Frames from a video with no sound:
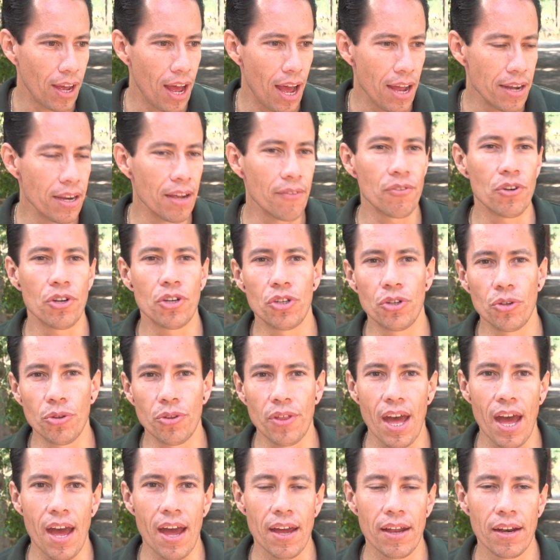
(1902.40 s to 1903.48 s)
never knew
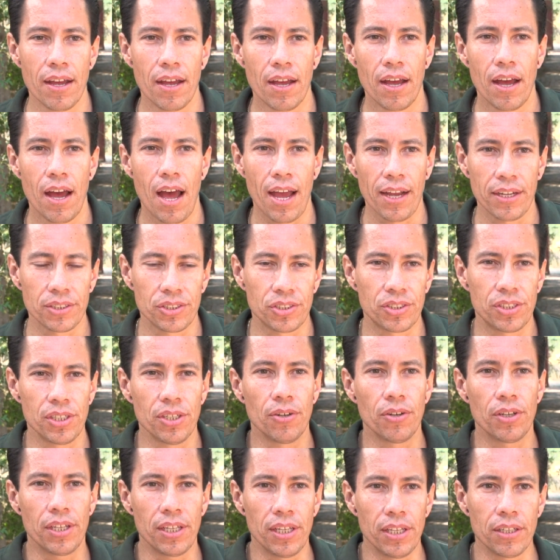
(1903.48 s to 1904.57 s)
that I could
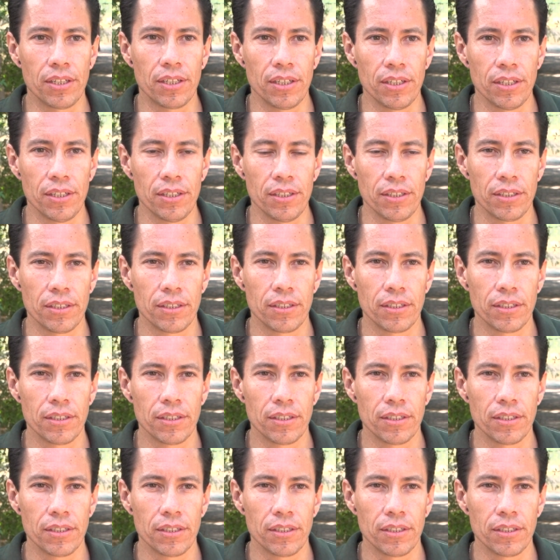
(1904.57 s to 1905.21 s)
still eat good,